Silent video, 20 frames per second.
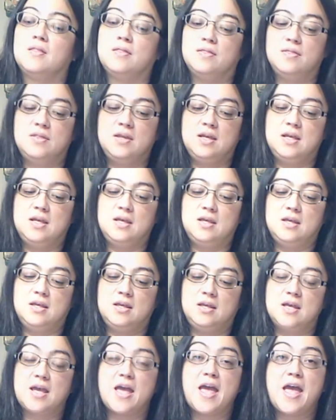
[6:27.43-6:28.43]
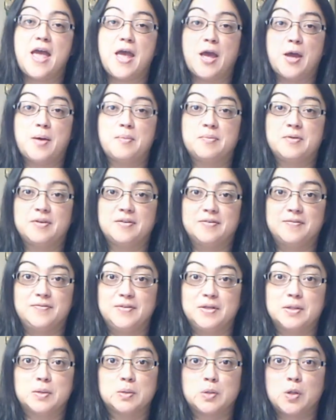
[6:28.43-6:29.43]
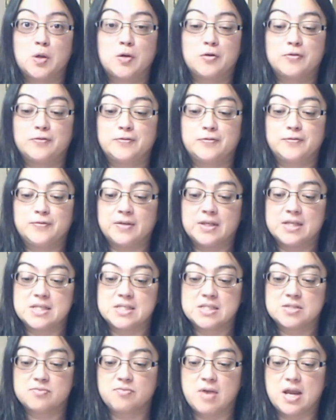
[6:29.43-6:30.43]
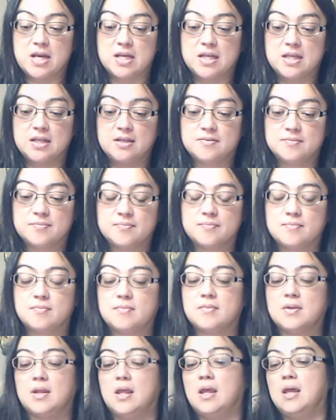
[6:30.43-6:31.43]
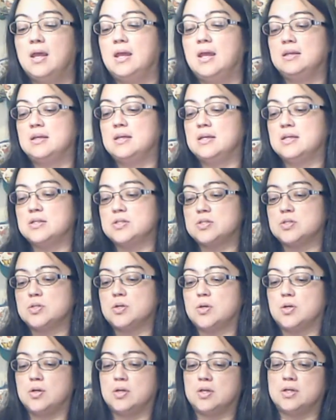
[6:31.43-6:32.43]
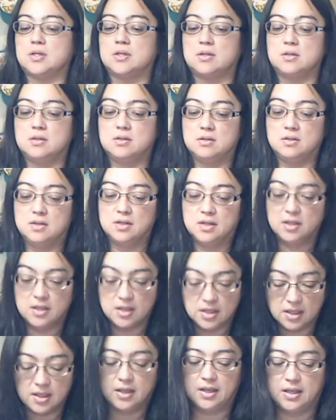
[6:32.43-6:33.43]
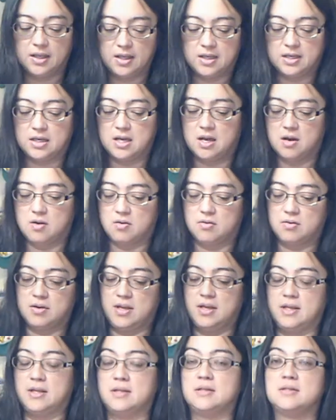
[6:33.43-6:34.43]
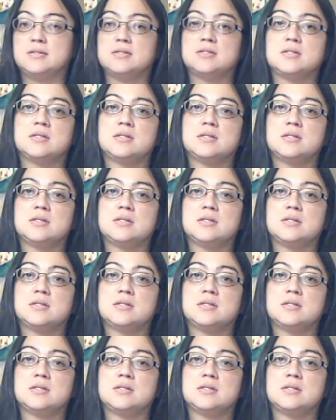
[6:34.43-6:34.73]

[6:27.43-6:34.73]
The ham and veal loaf is ready, and it took 1 hour and